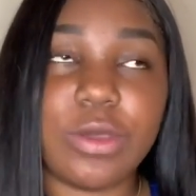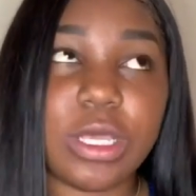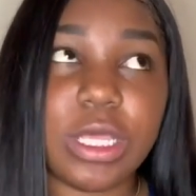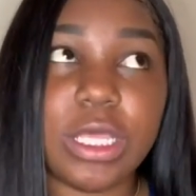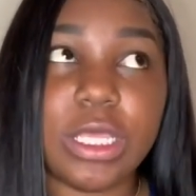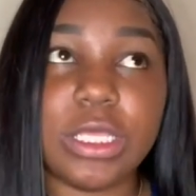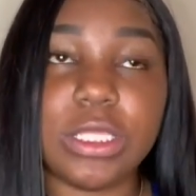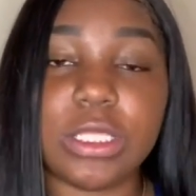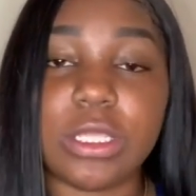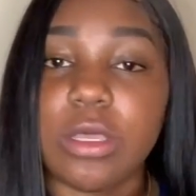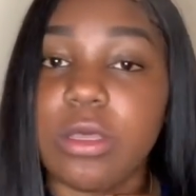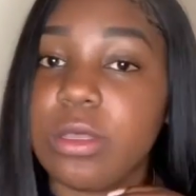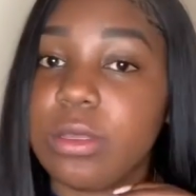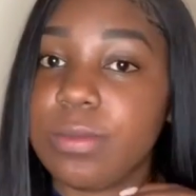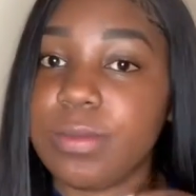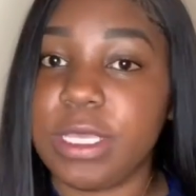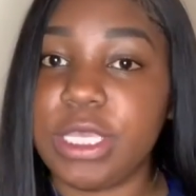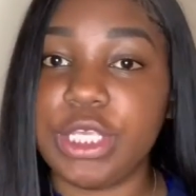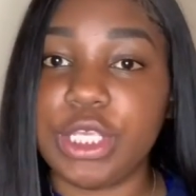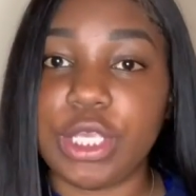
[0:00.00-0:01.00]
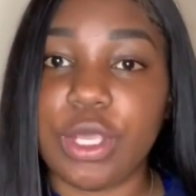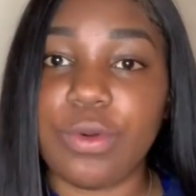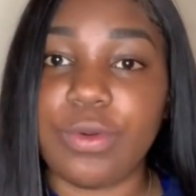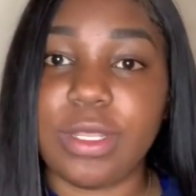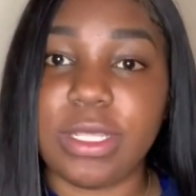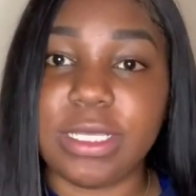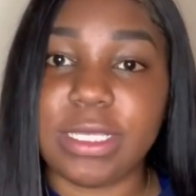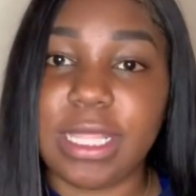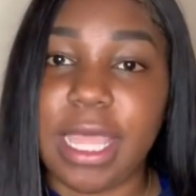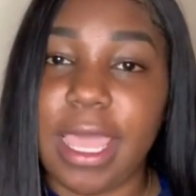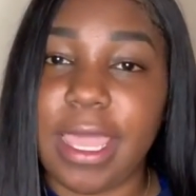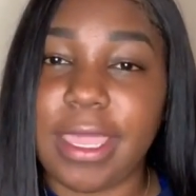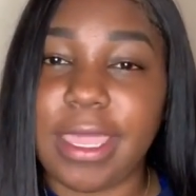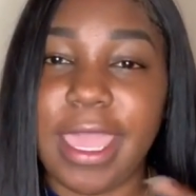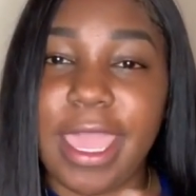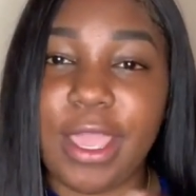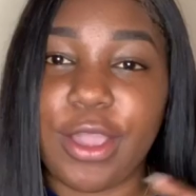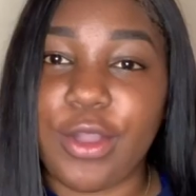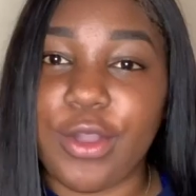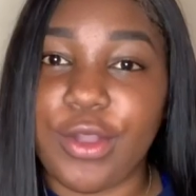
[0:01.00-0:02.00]
Cause um, he showed his like
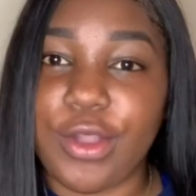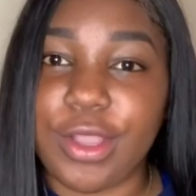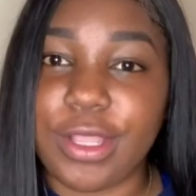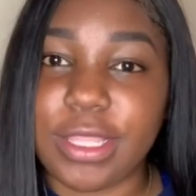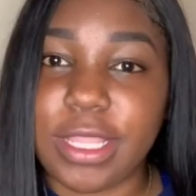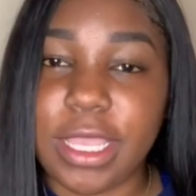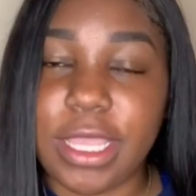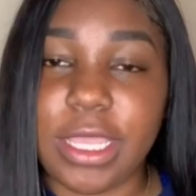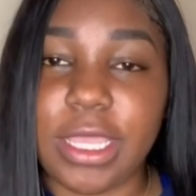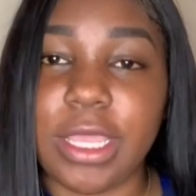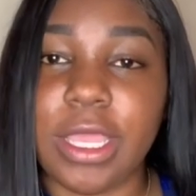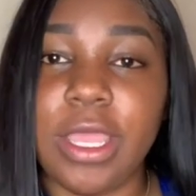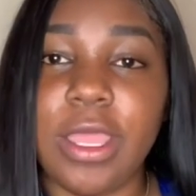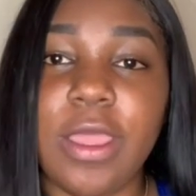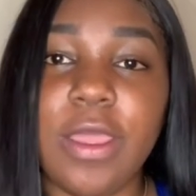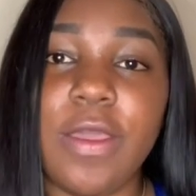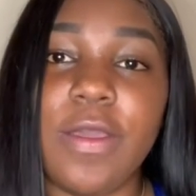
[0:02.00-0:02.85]
CAC card thing